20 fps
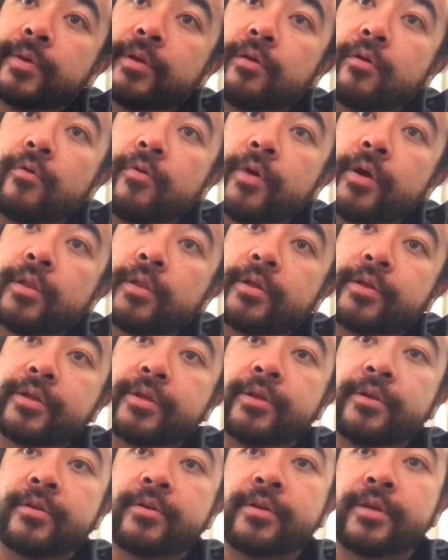bit of oil
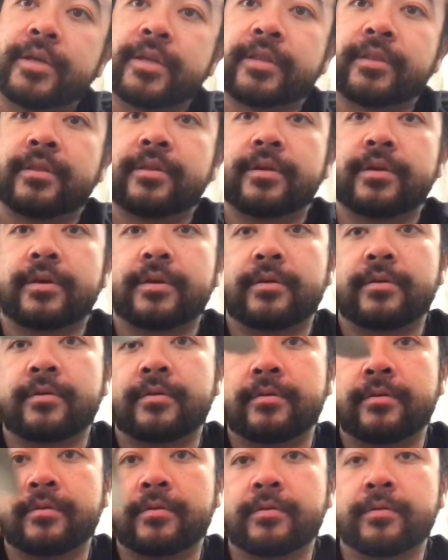on here to get the
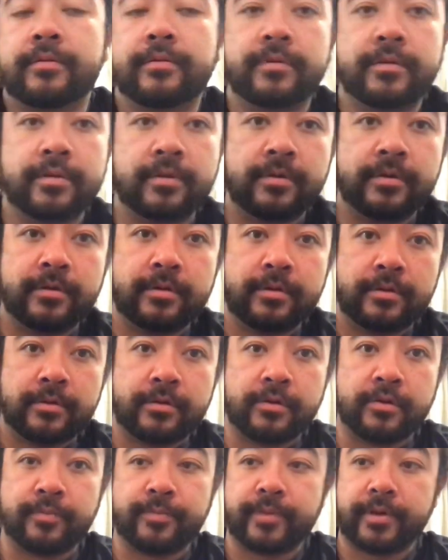
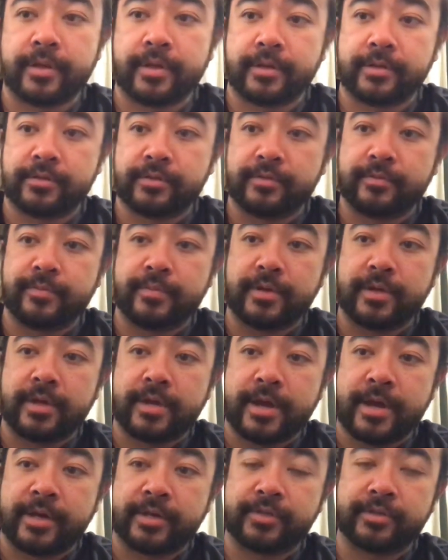opening to be
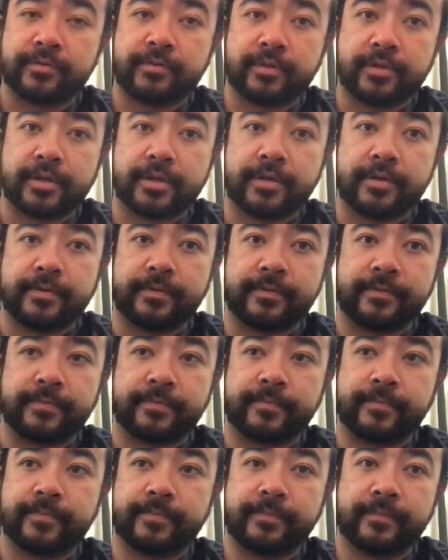actually
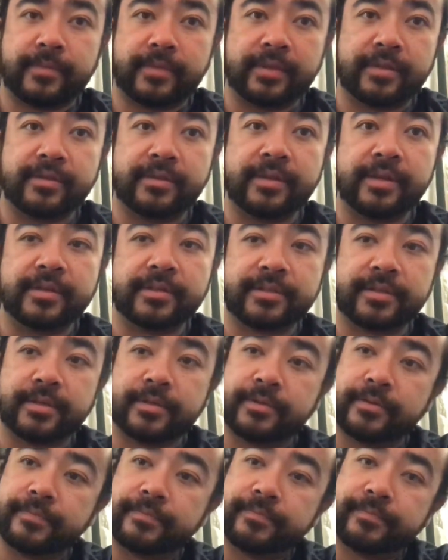
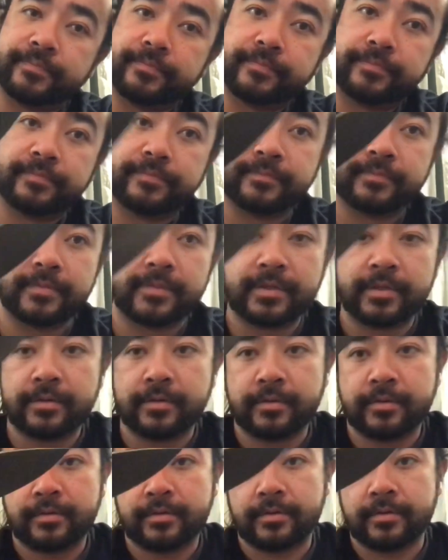decent.
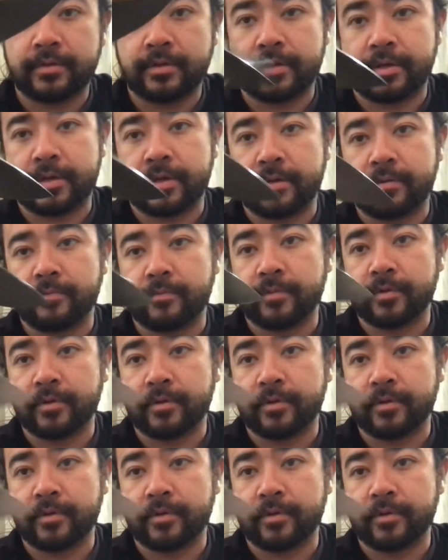And